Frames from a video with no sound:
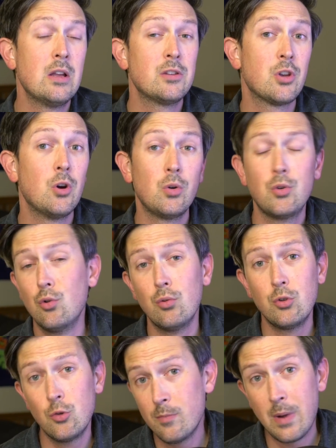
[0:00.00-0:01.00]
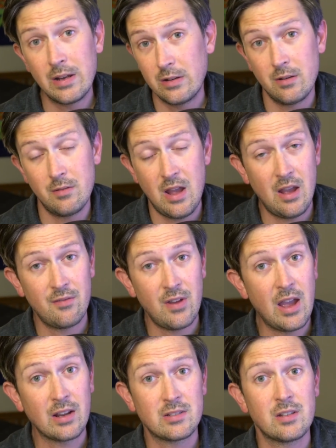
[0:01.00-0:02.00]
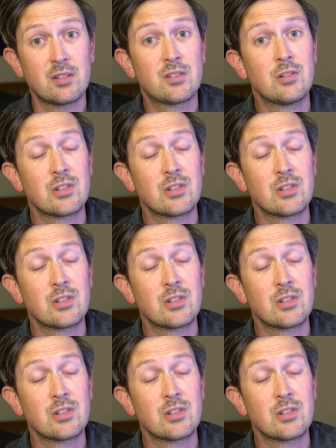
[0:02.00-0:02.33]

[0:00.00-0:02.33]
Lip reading: So you might have access